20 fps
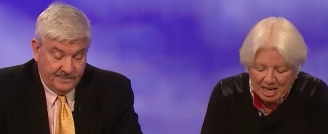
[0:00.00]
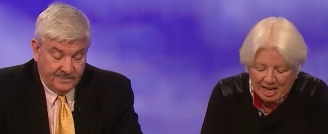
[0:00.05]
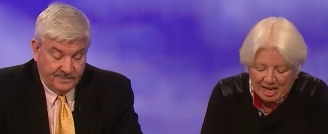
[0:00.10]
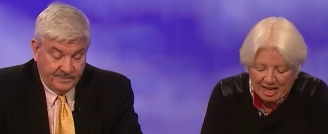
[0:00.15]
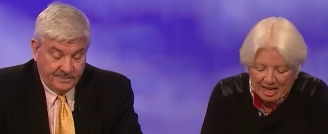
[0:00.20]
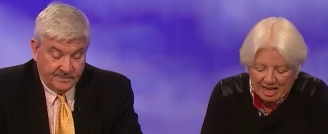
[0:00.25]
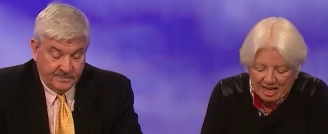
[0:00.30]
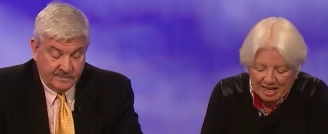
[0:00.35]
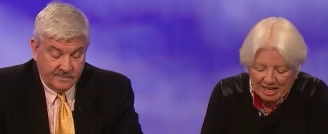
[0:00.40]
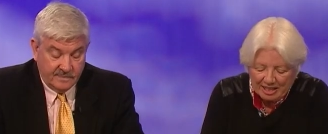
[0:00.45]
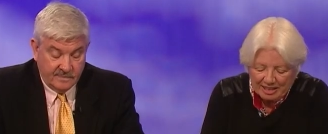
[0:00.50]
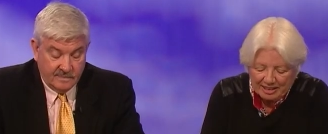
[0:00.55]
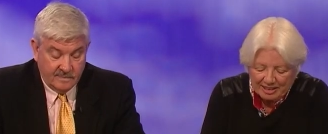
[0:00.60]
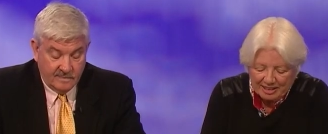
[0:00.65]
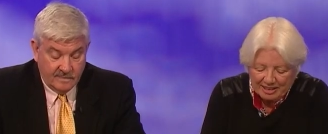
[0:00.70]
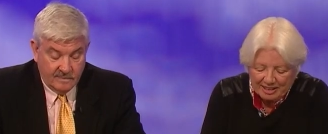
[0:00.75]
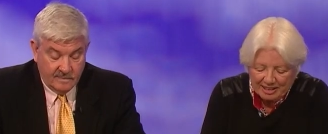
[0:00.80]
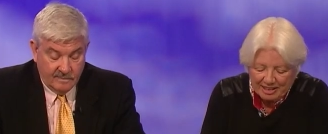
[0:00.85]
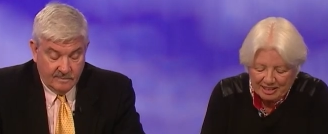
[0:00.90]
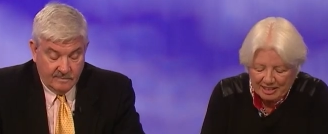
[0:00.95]

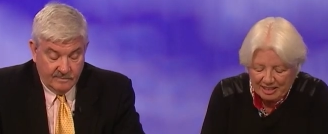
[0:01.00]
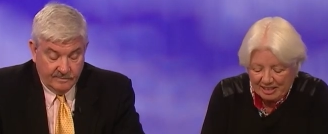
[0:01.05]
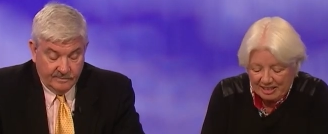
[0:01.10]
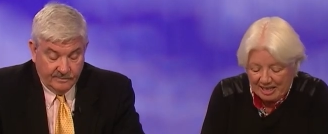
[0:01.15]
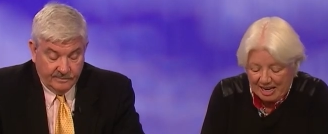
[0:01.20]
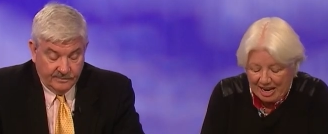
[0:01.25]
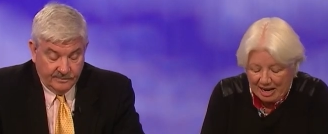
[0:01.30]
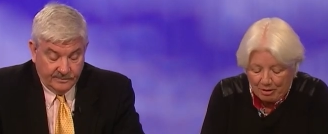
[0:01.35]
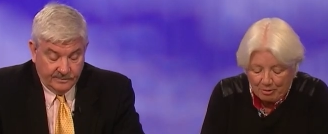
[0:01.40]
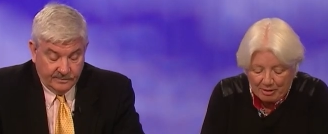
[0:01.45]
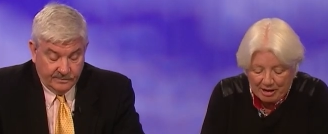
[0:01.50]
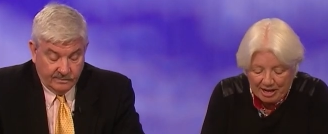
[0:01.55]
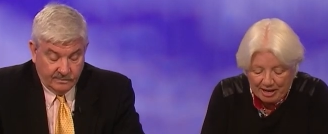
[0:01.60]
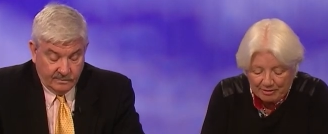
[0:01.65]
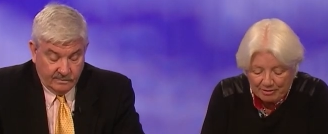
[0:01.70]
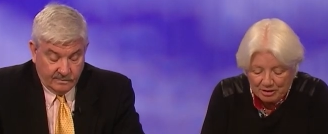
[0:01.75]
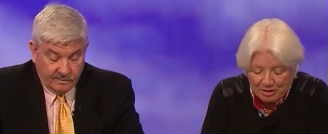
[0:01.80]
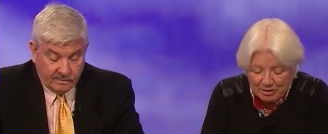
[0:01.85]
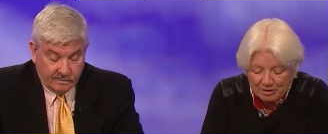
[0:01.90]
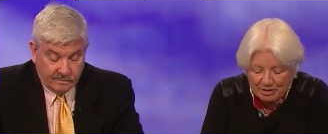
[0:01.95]
Speaker 1: And uh, now we
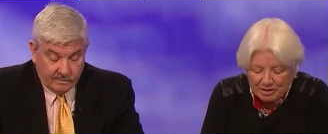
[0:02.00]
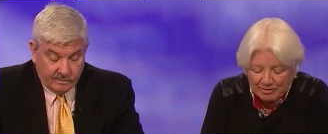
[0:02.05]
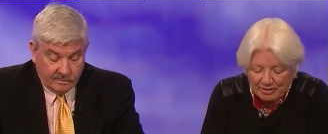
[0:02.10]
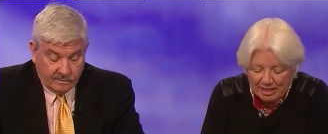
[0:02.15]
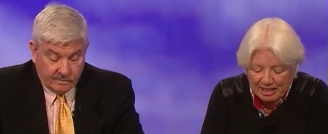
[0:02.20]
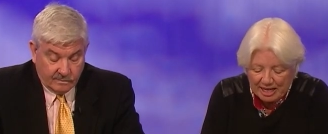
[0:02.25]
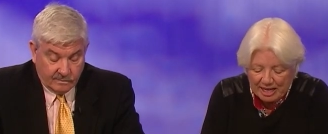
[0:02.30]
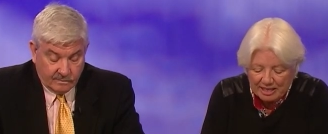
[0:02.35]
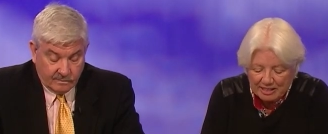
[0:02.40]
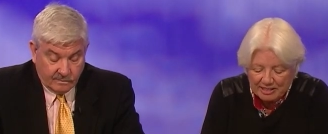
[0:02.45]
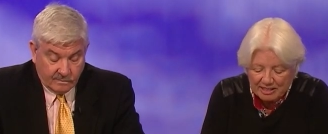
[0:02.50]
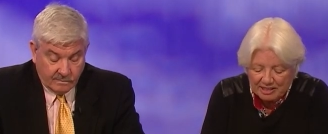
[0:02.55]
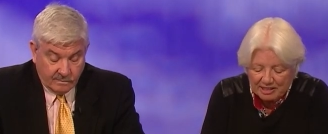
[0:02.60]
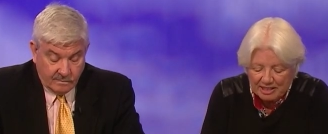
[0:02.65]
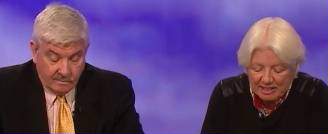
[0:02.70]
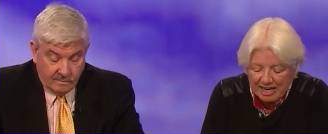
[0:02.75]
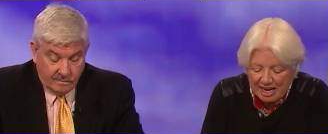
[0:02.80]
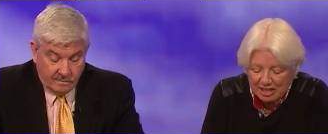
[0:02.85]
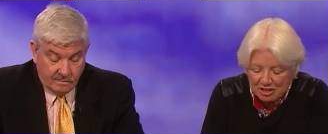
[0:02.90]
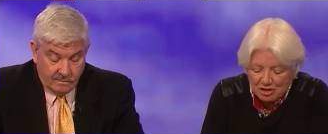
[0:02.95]
have news of a case at
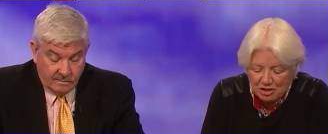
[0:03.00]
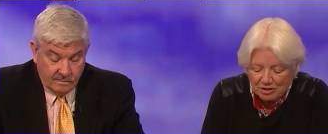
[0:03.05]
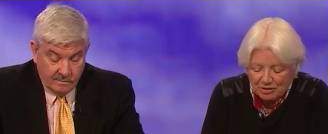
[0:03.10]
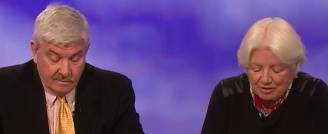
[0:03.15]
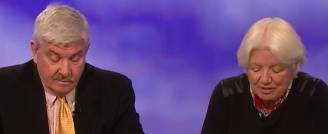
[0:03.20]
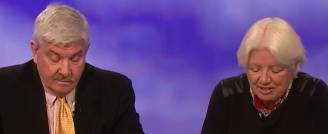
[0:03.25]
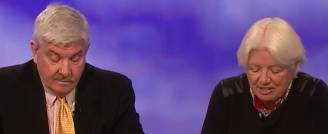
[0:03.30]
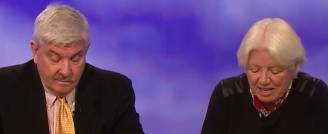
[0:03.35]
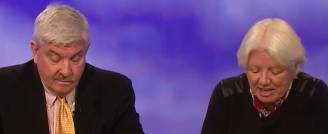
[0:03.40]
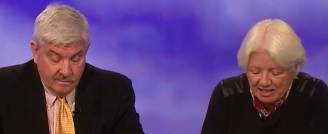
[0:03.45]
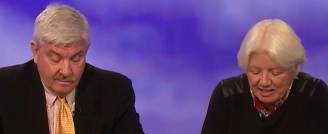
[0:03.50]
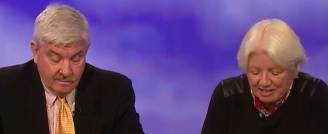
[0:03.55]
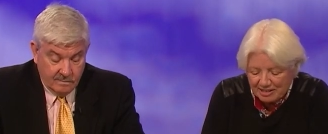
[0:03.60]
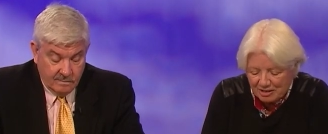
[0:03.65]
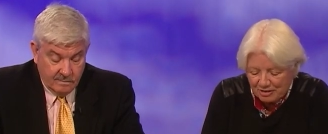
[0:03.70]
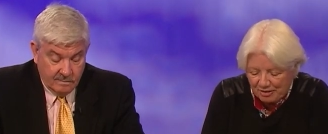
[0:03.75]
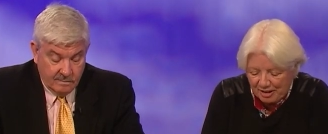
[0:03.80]
the National Science